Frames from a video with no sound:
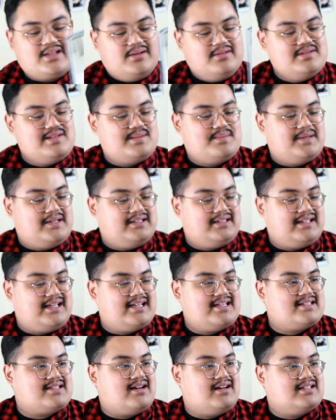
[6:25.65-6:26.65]
Do-eun's
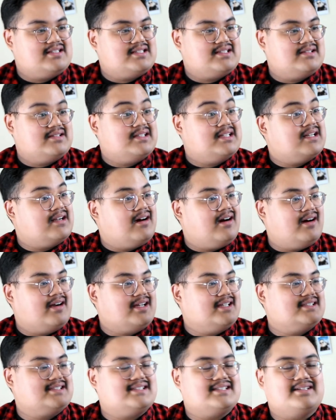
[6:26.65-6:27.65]
birthday is also in
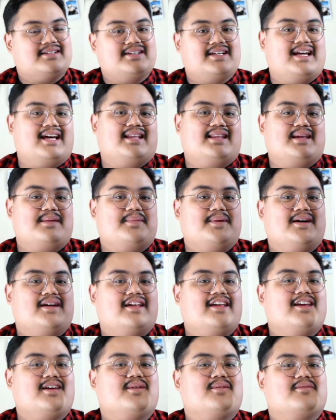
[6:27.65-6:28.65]
August. So yeah, they put
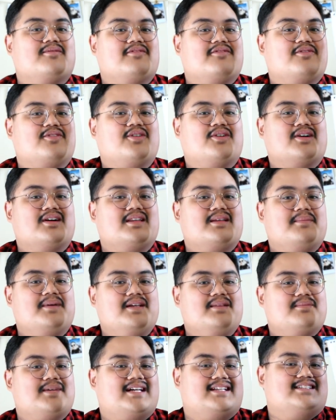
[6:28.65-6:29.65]
him for the
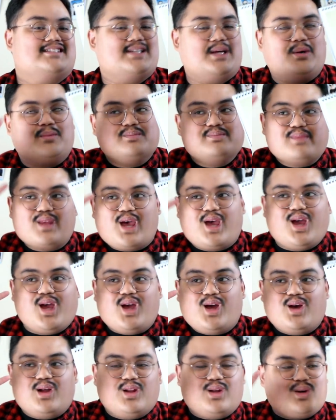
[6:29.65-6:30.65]
birth month. So
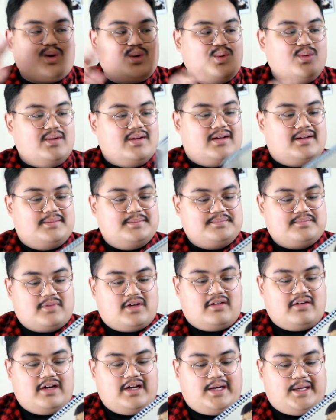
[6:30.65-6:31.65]
cool.
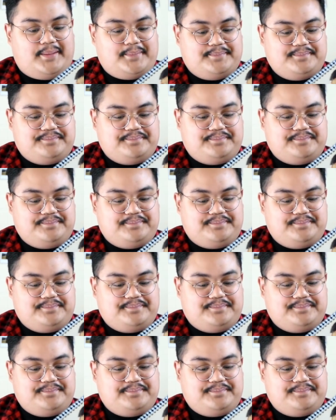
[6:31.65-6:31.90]
All right.